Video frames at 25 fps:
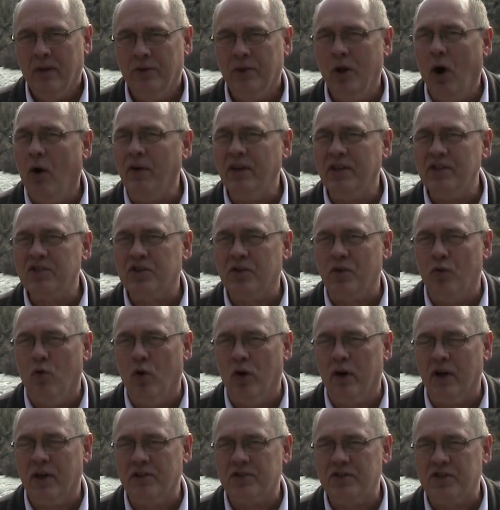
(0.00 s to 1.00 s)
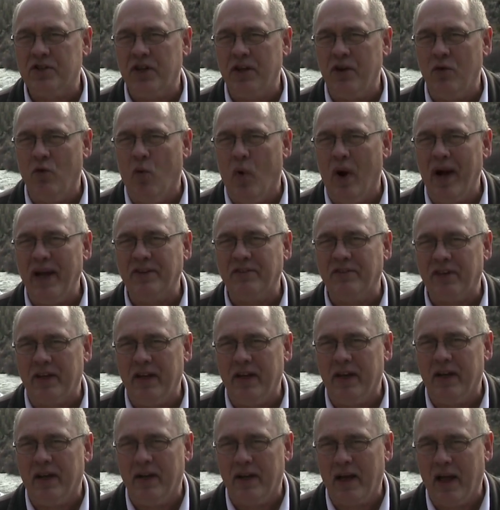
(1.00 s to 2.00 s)
Notice the words, he went
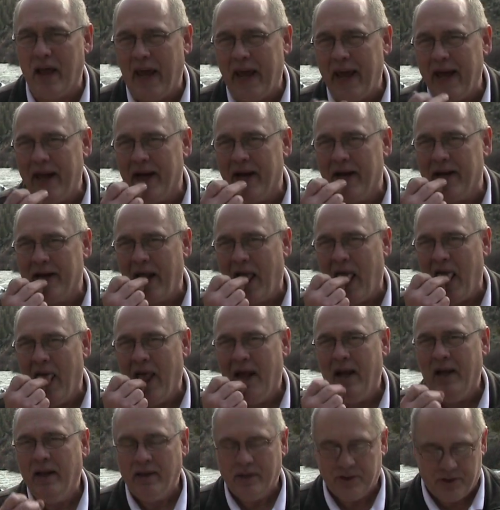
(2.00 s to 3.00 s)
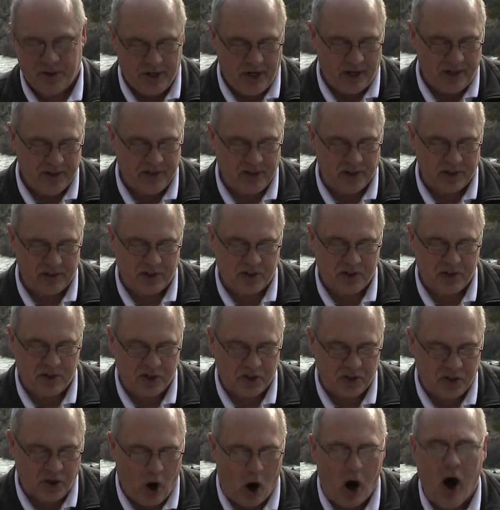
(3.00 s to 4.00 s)
in and Jesus
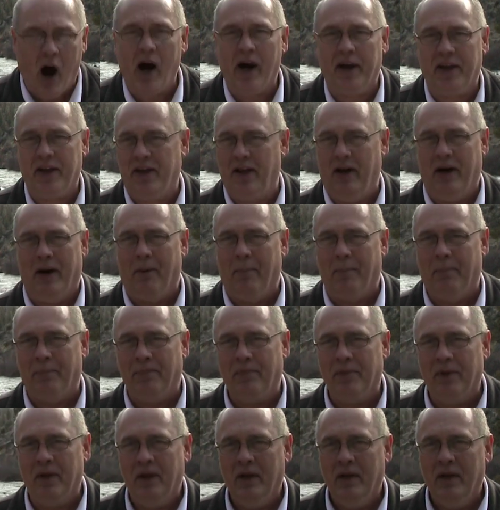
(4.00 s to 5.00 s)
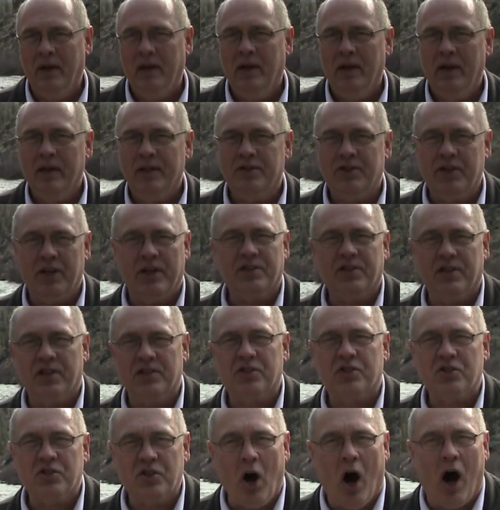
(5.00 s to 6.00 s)
saw him. Jesus
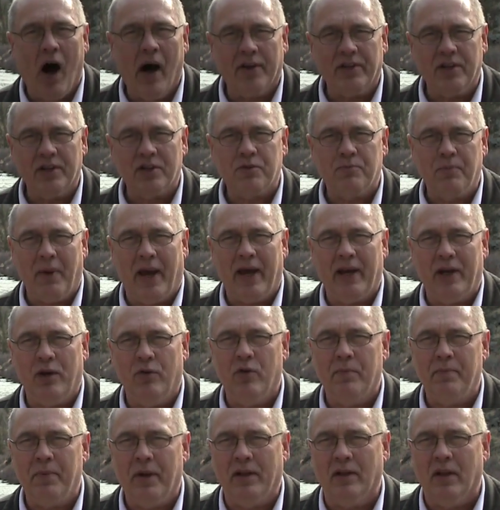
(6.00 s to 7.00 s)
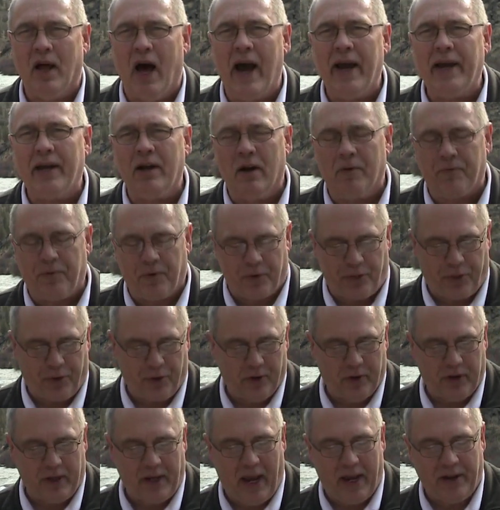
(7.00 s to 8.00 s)
saw this man who had been lying there for
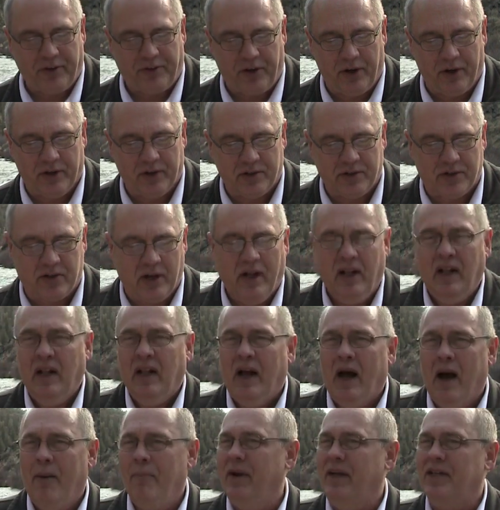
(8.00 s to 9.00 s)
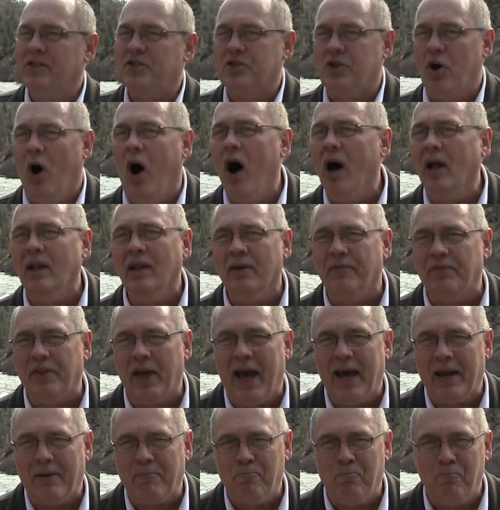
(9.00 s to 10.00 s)
38 years amidst all of
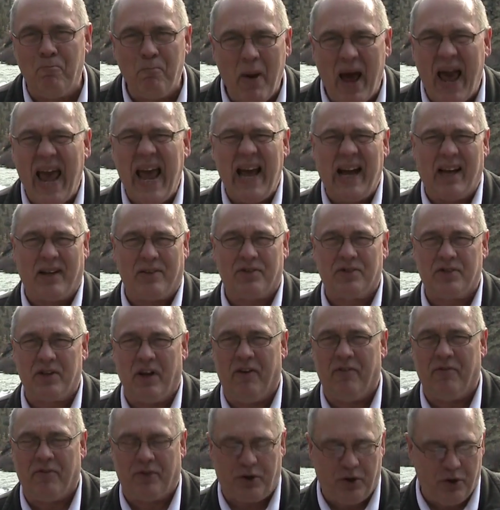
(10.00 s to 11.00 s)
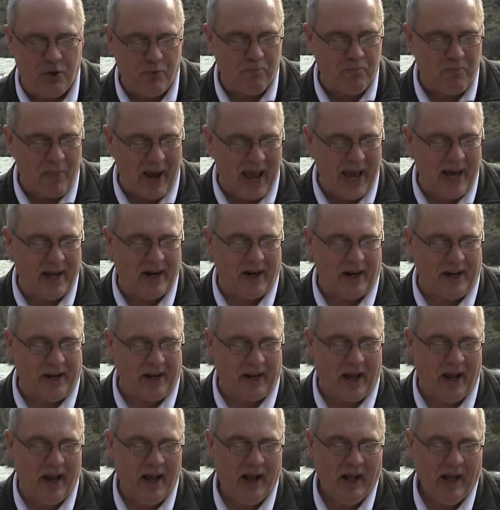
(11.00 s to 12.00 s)
that mass of
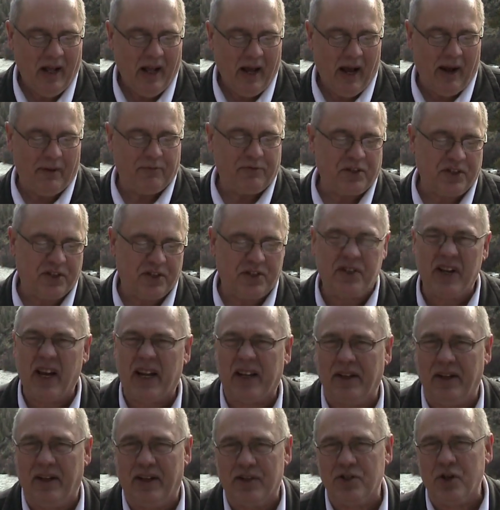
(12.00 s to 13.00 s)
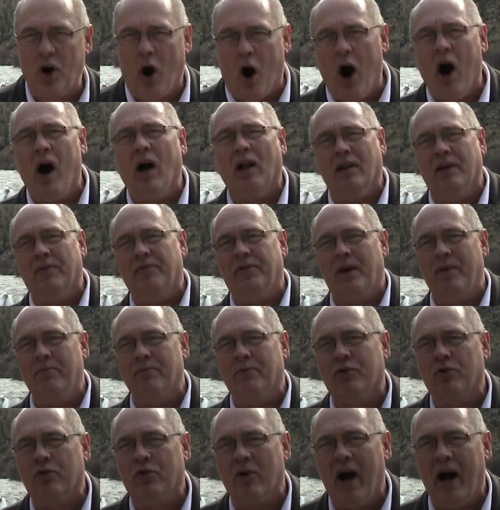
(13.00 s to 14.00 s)
humanity, of sickness, all of them
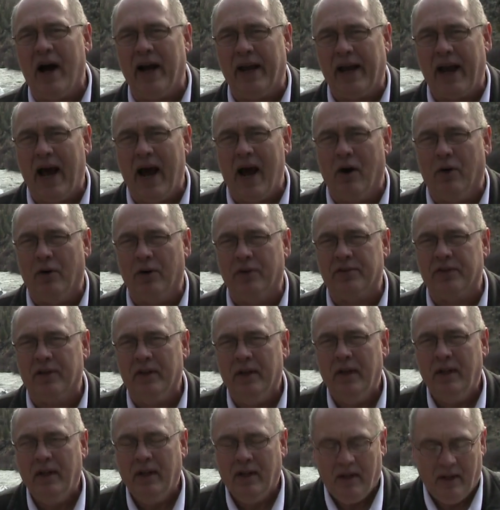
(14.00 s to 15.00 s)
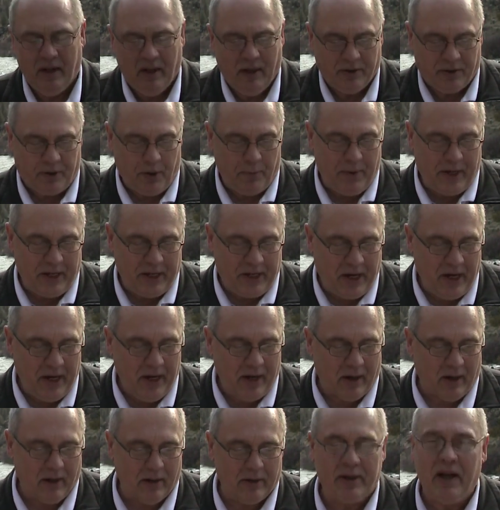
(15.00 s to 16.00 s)
crying out to be
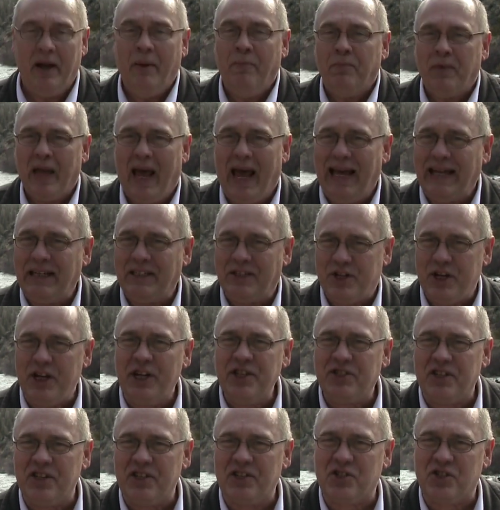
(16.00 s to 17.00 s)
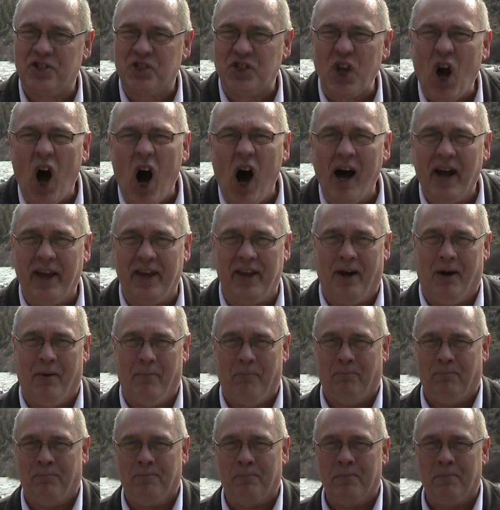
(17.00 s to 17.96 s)
healed, and Jesus saw him.